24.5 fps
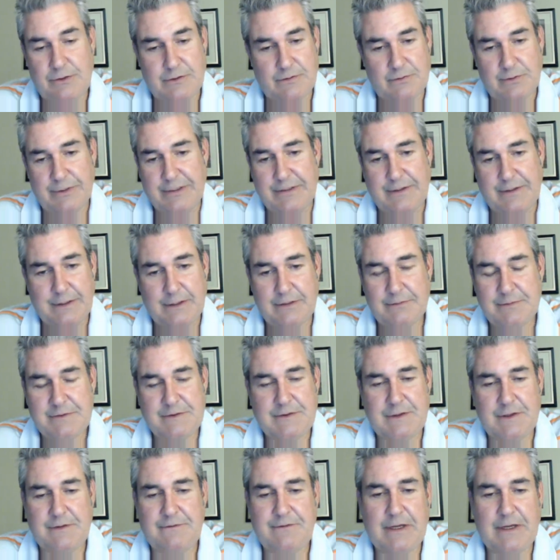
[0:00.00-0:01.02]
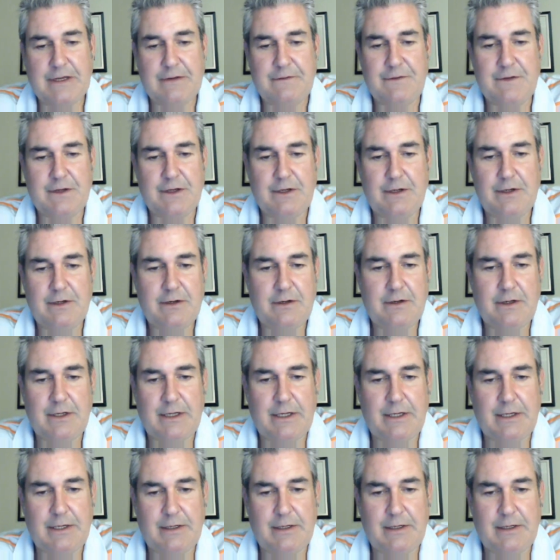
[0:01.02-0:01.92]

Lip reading: because we dump stuff out there,